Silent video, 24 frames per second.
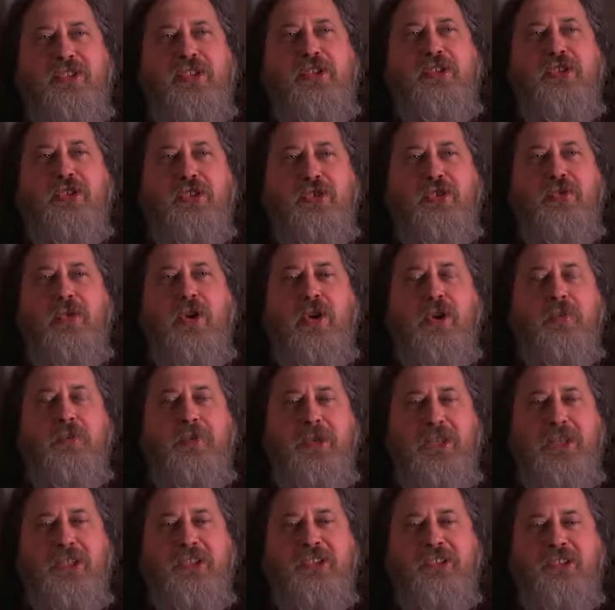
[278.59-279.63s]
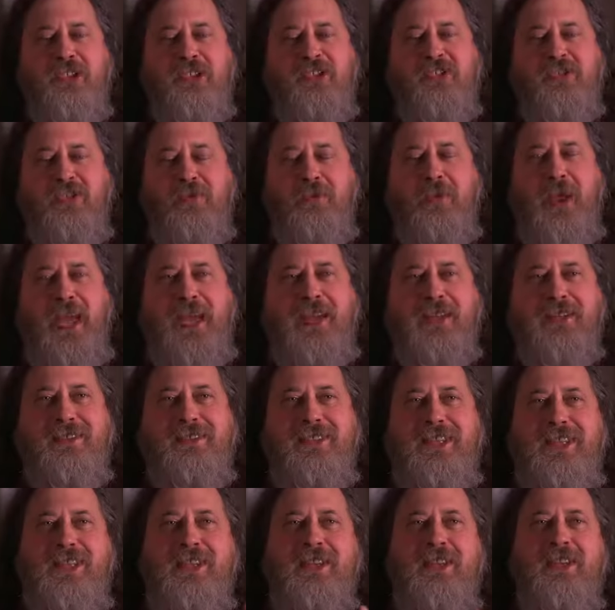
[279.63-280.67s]
issue are being
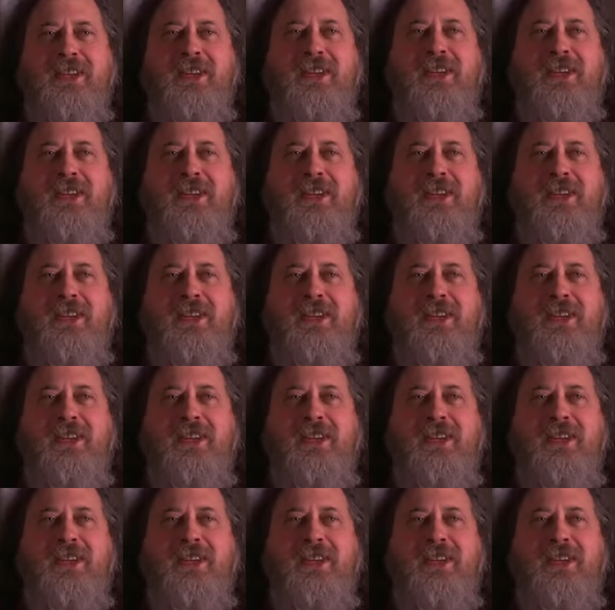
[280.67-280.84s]
systematically